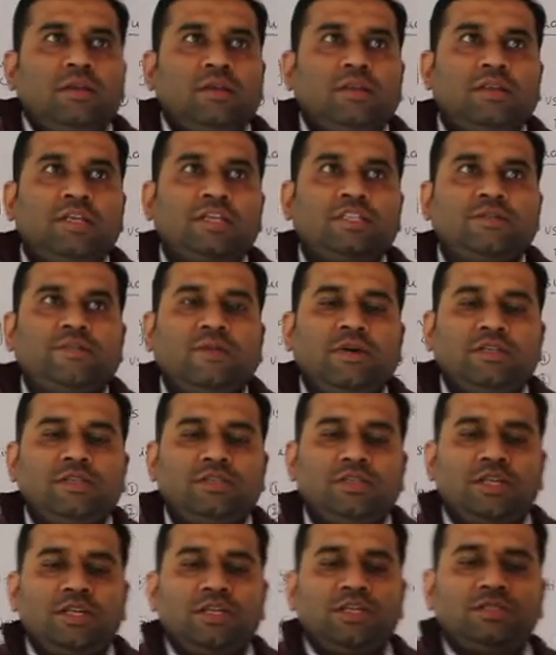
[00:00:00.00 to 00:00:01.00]
This
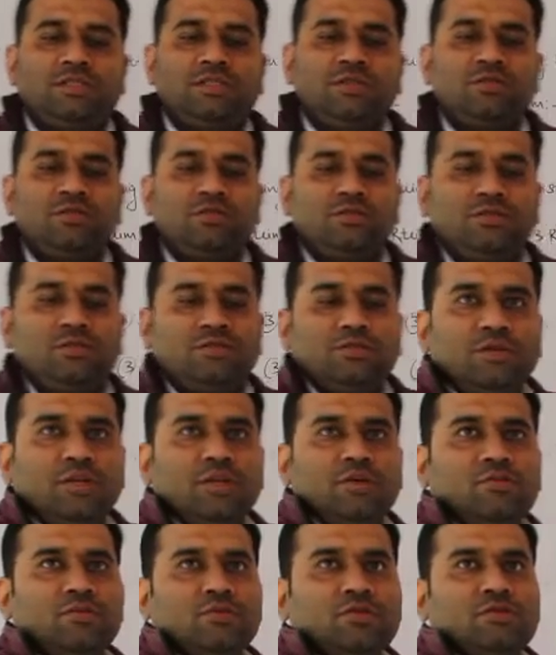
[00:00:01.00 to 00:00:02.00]
function is used to
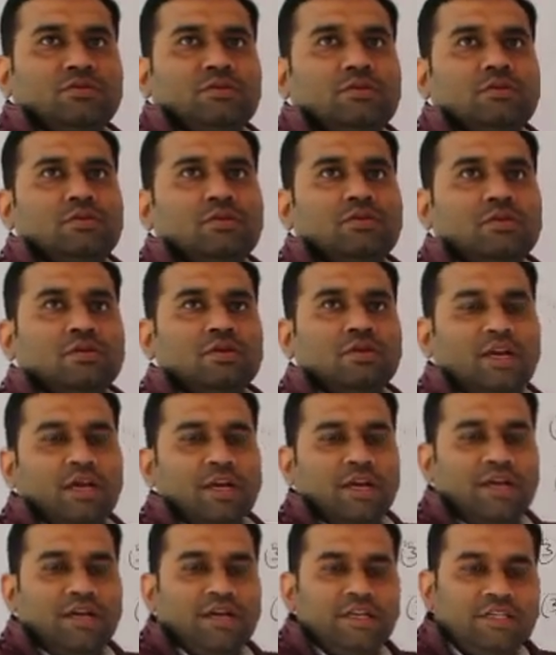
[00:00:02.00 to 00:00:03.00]
remove the
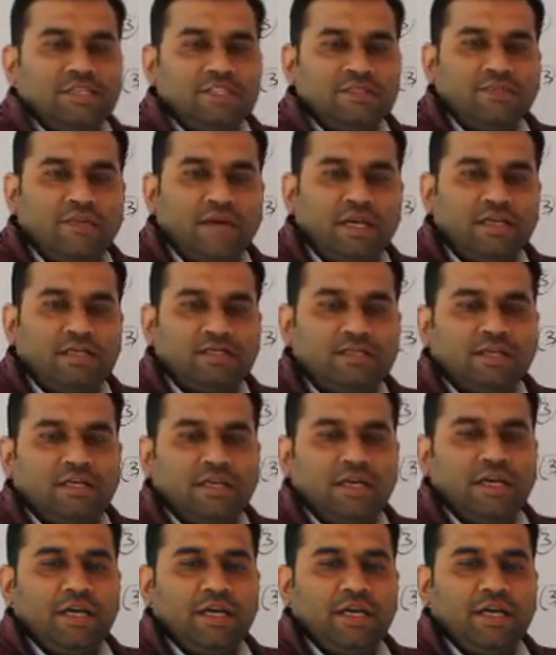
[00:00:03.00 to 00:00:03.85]
leading space.